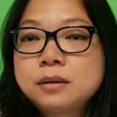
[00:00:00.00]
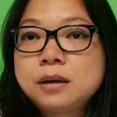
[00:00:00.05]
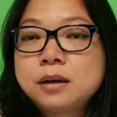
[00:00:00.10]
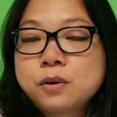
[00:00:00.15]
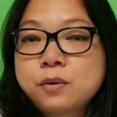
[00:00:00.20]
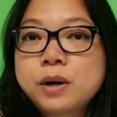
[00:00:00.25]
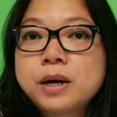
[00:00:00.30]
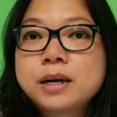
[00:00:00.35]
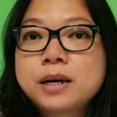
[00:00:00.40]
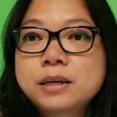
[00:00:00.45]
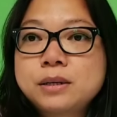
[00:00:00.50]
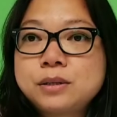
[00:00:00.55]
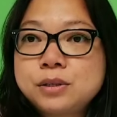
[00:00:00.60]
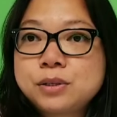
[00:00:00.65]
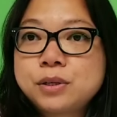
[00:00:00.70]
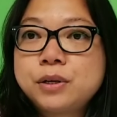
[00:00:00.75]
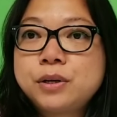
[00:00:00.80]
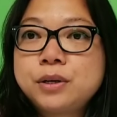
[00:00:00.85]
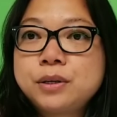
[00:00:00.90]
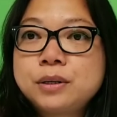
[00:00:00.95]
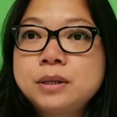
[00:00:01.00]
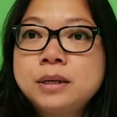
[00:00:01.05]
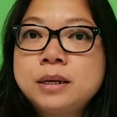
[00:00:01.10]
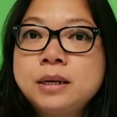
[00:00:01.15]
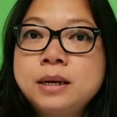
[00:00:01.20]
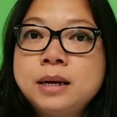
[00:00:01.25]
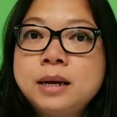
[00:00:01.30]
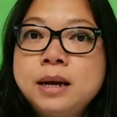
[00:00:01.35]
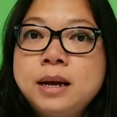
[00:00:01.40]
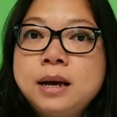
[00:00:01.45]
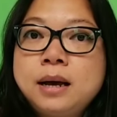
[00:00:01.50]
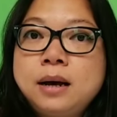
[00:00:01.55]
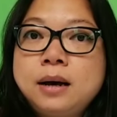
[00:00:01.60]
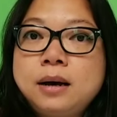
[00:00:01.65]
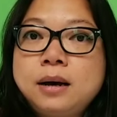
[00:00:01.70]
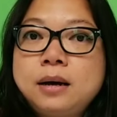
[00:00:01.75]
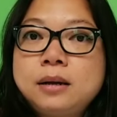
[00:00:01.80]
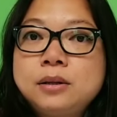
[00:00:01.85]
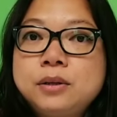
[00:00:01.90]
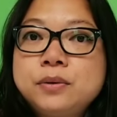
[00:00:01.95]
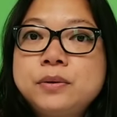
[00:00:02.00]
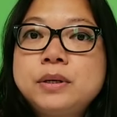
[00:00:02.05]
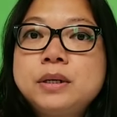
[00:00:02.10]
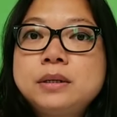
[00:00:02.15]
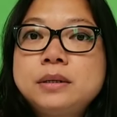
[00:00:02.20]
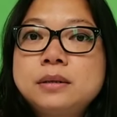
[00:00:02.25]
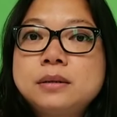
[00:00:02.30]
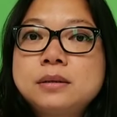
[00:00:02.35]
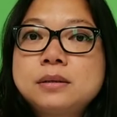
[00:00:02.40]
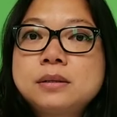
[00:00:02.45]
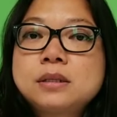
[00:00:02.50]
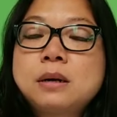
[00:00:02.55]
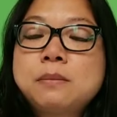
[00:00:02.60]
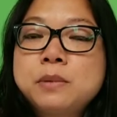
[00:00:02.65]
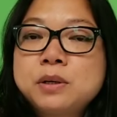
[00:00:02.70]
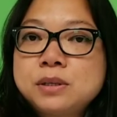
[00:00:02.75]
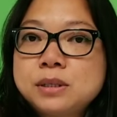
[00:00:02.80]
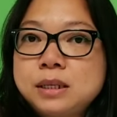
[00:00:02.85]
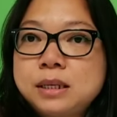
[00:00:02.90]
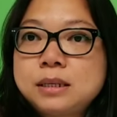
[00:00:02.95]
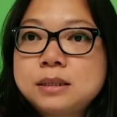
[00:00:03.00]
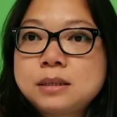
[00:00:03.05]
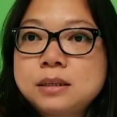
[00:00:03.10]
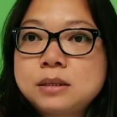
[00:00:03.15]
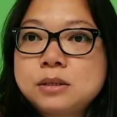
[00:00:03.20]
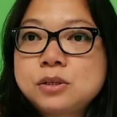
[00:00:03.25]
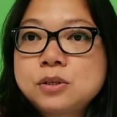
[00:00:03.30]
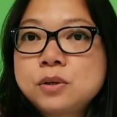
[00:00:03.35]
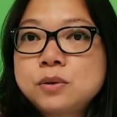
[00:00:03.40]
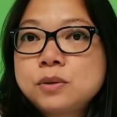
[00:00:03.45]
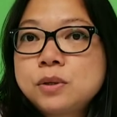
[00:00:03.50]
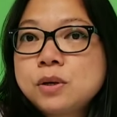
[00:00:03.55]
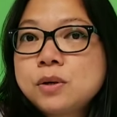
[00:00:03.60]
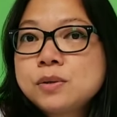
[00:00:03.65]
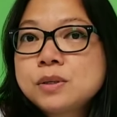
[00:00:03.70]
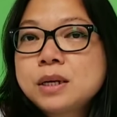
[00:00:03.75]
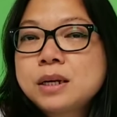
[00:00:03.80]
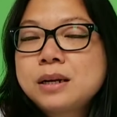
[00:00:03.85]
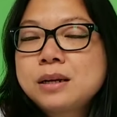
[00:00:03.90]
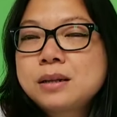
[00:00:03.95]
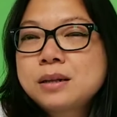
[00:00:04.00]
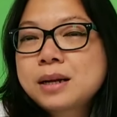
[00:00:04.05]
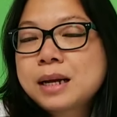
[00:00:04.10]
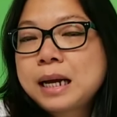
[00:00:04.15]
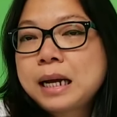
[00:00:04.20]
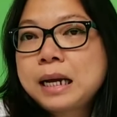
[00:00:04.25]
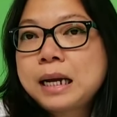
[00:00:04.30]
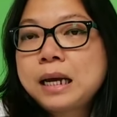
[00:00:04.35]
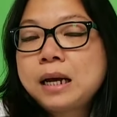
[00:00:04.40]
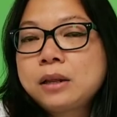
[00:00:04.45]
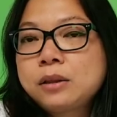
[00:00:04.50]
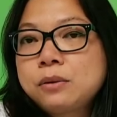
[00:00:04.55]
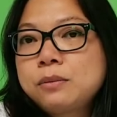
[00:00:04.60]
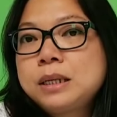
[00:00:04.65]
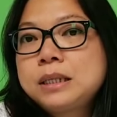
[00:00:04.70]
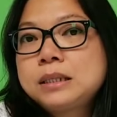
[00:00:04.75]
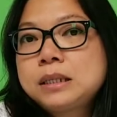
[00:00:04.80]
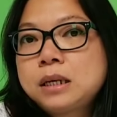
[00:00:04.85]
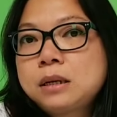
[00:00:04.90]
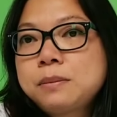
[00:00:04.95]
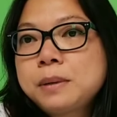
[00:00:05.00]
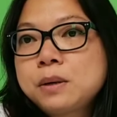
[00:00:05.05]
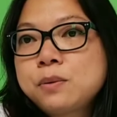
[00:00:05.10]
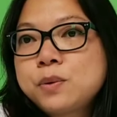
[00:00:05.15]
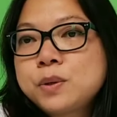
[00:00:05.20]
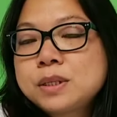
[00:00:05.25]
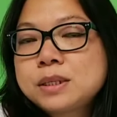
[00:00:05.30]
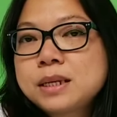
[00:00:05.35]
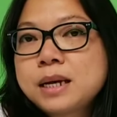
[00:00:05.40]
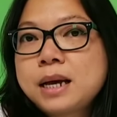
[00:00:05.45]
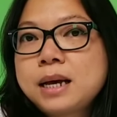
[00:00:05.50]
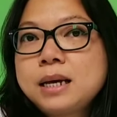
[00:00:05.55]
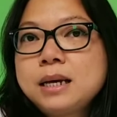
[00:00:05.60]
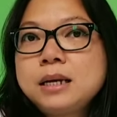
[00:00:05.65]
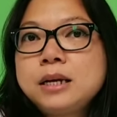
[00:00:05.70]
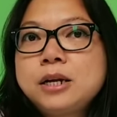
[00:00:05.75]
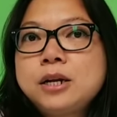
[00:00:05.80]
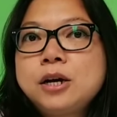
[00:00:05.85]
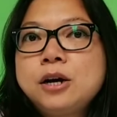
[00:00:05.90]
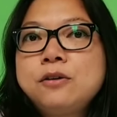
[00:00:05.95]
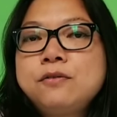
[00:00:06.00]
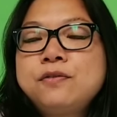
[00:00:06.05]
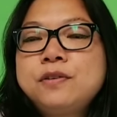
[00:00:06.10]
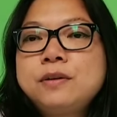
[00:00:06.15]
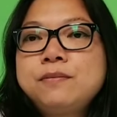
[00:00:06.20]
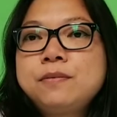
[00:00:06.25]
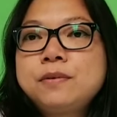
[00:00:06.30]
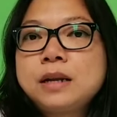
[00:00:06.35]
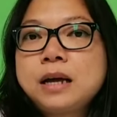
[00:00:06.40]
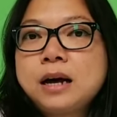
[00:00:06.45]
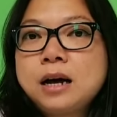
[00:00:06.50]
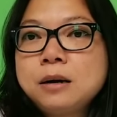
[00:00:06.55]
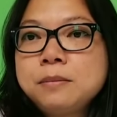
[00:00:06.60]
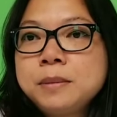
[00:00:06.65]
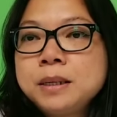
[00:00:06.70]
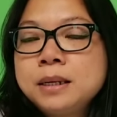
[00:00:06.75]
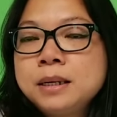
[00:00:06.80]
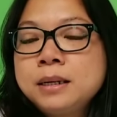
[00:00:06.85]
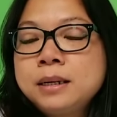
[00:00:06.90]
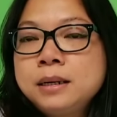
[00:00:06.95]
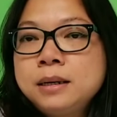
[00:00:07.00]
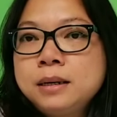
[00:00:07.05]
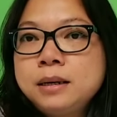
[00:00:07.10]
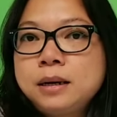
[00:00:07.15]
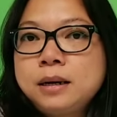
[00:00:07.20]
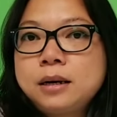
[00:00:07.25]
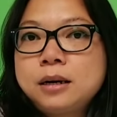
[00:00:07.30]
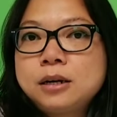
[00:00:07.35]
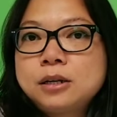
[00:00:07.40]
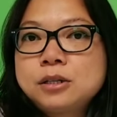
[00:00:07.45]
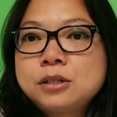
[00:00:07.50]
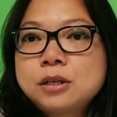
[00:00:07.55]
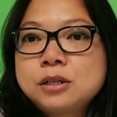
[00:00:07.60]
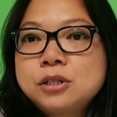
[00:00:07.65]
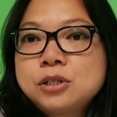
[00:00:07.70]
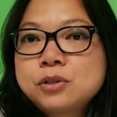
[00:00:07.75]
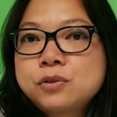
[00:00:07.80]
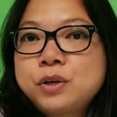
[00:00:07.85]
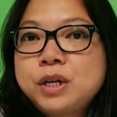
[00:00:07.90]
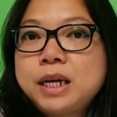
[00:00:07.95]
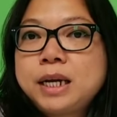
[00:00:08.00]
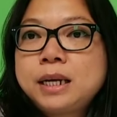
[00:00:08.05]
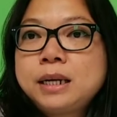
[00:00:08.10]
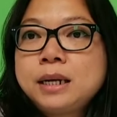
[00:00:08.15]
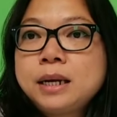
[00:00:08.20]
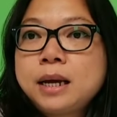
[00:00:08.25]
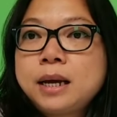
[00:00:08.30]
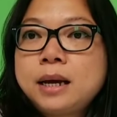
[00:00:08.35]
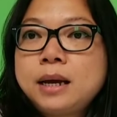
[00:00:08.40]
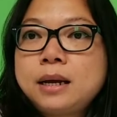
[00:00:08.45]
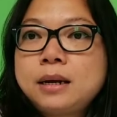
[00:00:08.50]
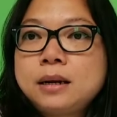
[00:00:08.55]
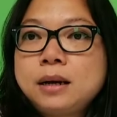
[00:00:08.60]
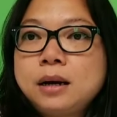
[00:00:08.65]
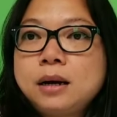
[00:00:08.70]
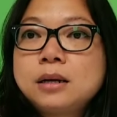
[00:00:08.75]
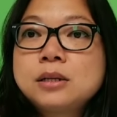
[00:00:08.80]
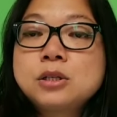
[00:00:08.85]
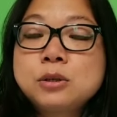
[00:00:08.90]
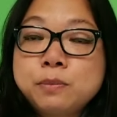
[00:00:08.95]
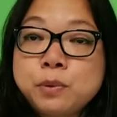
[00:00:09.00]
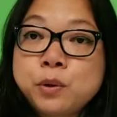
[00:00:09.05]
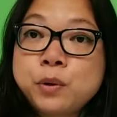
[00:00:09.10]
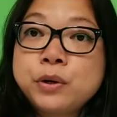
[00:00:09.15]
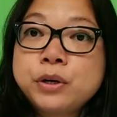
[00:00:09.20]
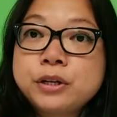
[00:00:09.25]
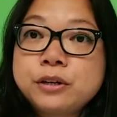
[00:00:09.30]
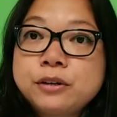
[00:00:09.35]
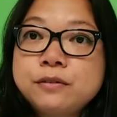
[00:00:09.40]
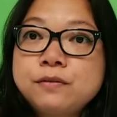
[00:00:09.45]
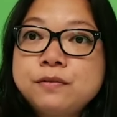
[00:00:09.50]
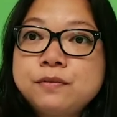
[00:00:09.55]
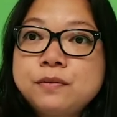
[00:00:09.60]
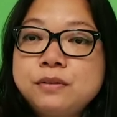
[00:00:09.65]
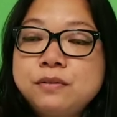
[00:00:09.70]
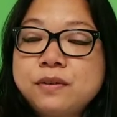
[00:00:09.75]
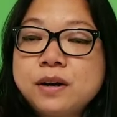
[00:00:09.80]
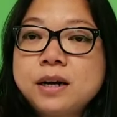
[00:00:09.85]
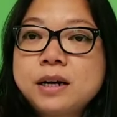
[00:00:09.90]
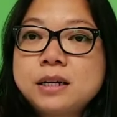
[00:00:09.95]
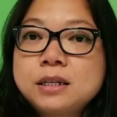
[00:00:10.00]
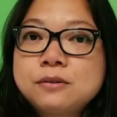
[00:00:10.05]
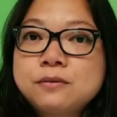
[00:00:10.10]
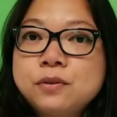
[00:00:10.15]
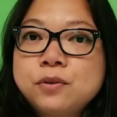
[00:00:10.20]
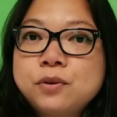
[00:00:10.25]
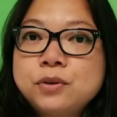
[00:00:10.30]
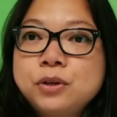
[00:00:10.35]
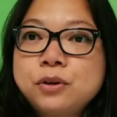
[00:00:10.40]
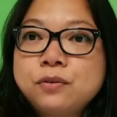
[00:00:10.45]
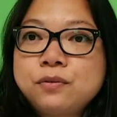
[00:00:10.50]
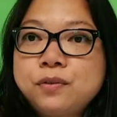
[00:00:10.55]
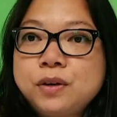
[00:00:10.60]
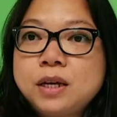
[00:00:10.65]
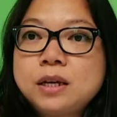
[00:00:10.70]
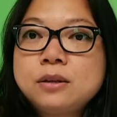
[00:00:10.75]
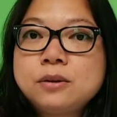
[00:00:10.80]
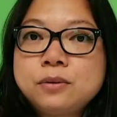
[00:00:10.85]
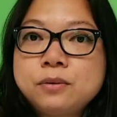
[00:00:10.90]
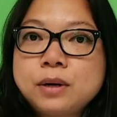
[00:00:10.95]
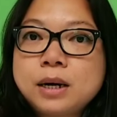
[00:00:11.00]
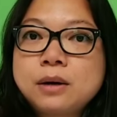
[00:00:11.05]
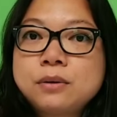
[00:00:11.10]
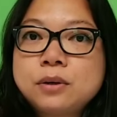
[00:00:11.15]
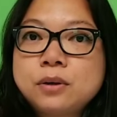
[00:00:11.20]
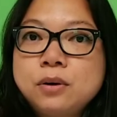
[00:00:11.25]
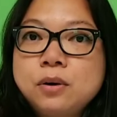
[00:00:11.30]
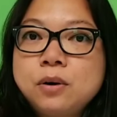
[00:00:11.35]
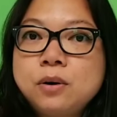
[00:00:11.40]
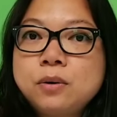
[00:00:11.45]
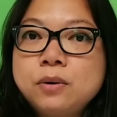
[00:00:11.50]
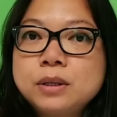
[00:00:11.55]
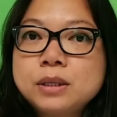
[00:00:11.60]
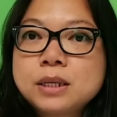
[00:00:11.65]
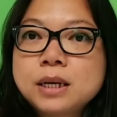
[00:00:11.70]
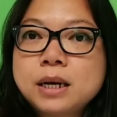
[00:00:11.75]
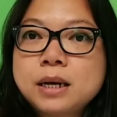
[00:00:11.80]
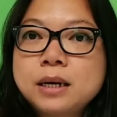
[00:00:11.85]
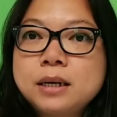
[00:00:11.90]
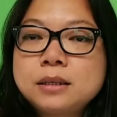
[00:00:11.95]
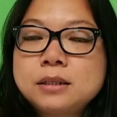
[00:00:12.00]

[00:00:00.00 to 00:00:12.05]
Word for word: quite concern uh, during the summer season. So those are the kind of a three tip I would say. You know, flip flop, uh, sunscreen, and uh, supportive device for your feet throughout the whole entire.